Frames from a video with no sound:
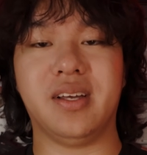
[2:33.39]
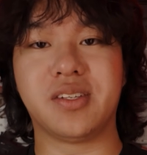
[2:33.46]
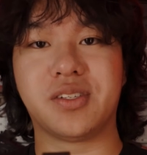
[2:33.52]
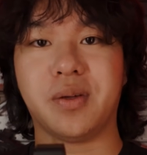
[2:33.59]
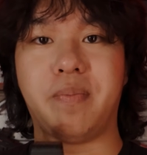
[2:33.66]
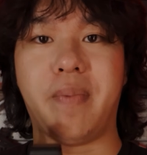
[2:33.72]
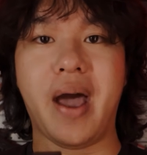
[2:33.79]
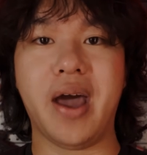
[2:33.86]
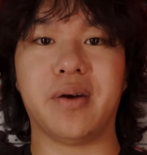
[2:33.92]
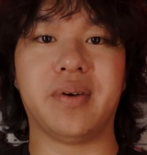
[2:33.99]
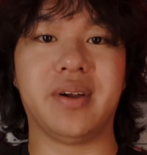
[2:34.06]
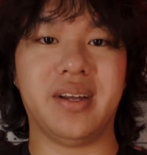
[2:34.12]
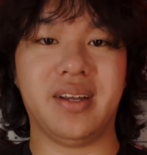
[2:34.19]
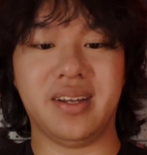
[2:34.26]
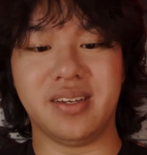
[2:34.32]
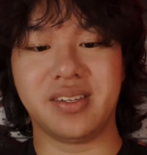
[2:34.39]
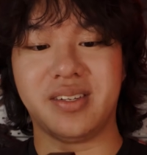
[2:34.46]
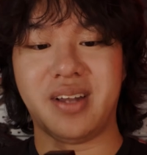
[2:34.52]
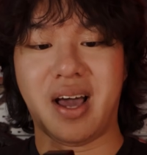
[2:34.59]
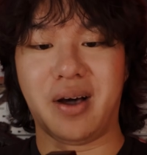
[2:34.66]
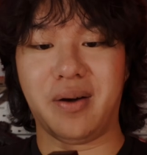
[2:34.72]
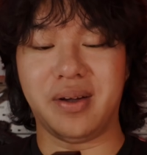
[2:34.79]
is the battery is
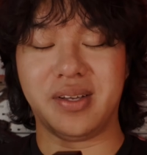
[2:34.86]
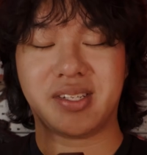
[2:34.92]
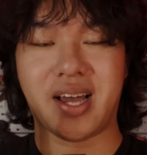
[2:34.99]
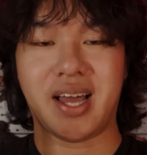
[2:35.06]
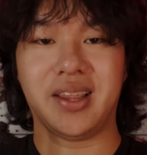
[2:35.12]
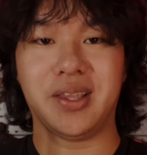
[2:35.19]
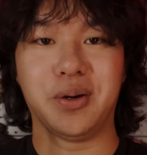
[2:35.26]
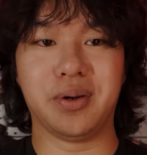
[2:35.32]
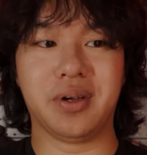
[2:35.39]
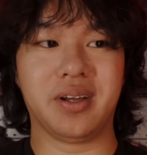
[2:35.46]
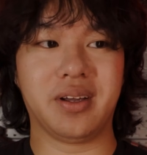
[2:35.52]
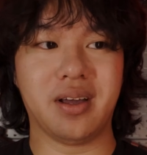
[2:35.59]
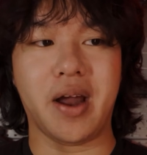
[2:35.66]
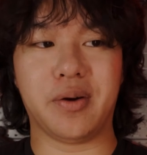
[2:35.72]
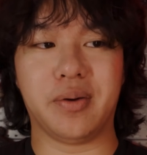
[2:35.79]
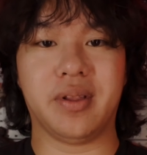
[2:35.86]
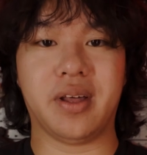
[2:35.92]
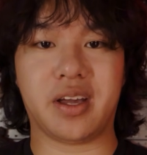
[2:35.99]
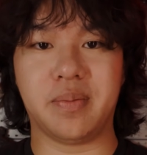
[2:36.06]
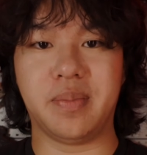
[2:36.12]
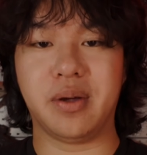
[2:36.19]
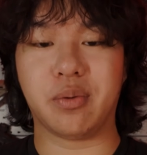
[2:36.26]
now a side-loading battery
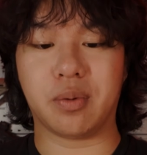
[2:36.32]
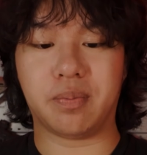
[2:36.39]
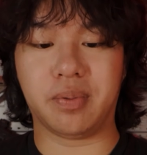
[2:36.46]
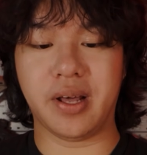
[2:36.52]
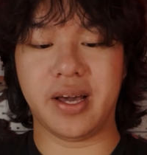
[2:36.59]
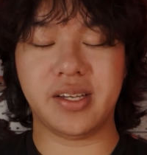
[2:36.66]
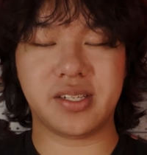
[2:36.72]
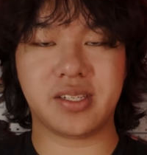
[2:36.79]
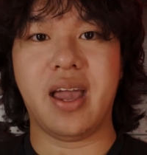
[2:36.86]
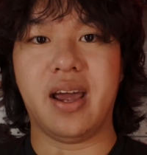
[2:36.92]
that can be replaced,